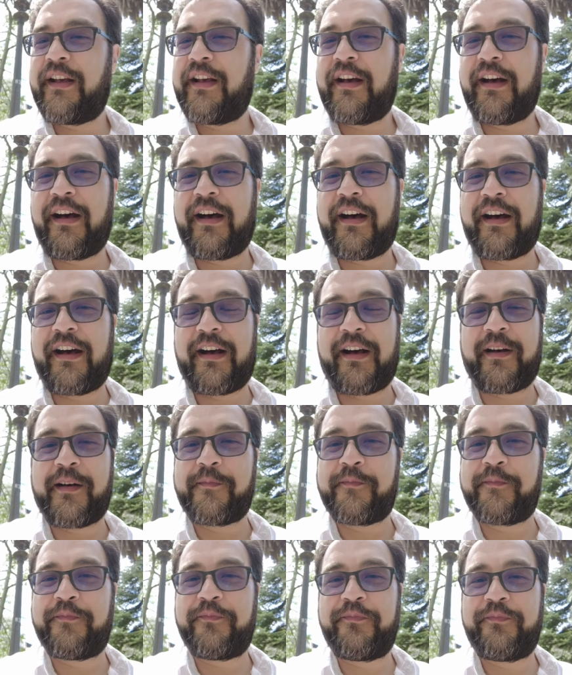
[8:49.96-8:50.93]
uh,
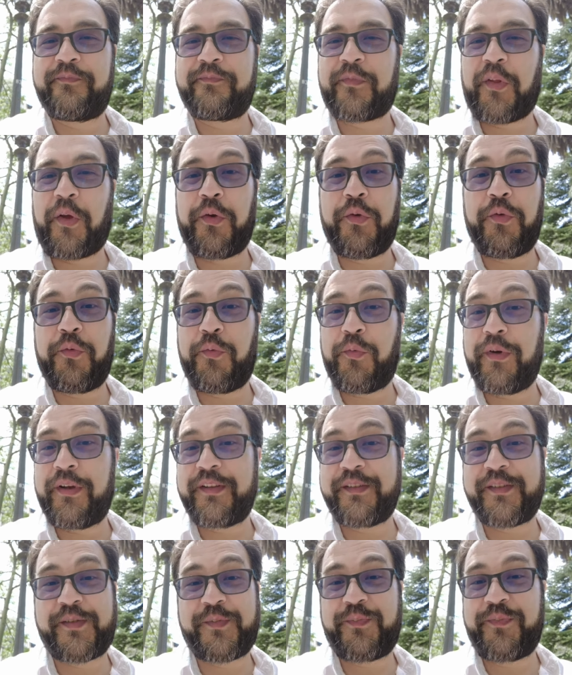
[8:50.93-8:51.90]
who
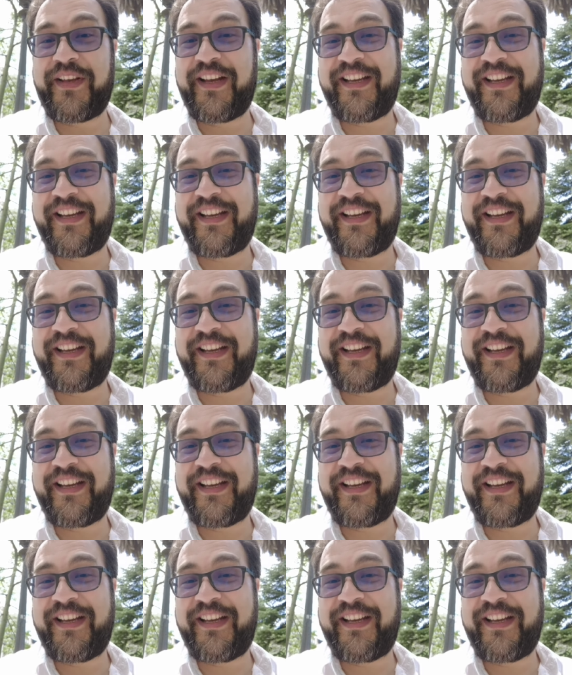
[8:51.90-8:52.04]
was